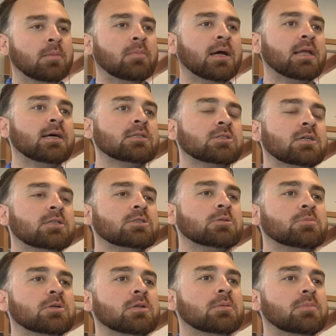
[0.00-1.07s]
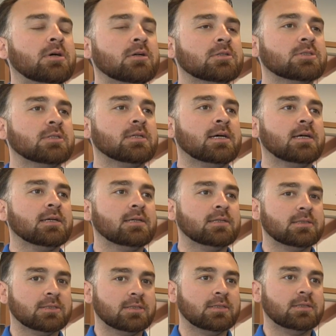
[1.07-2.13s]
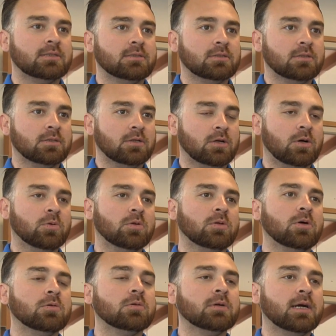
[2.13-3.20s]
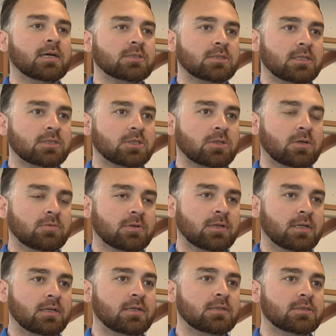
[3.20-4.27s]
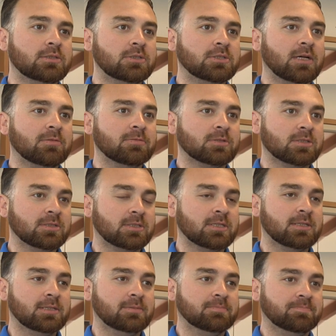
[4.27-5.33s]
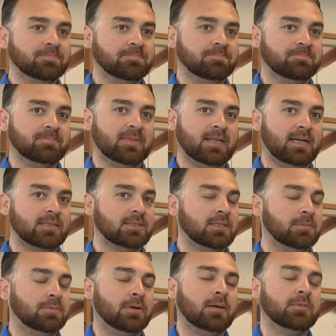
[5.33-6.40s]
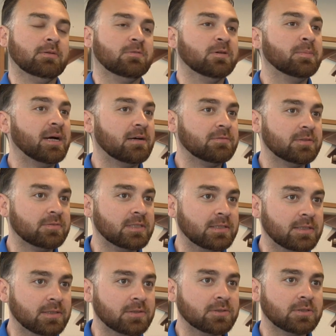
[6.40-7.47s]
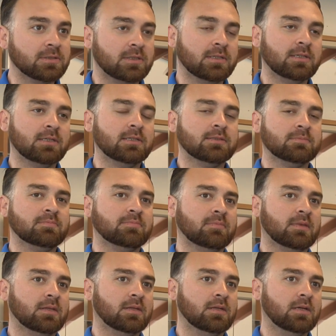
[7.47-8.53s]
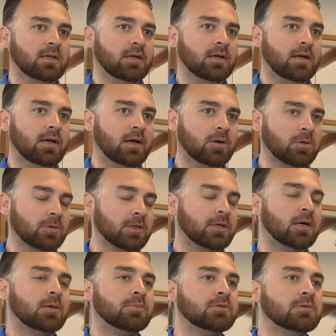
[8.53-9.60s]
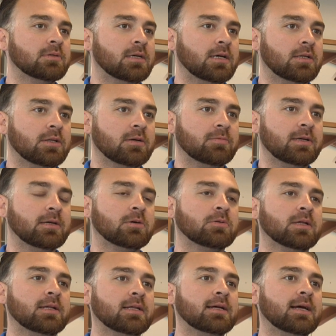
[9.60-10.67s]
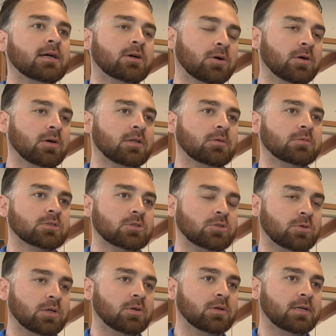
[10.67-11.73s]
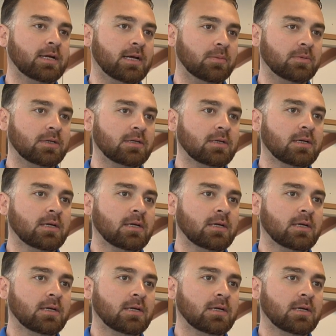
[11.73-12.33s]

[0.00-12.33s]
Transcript: My last customer that bought a Sonata has owned a local gas station over in Jefferson City, I'd say probably for about 50 years. Elderly couple, and their vehicle that they had currently was a Toyota Camry.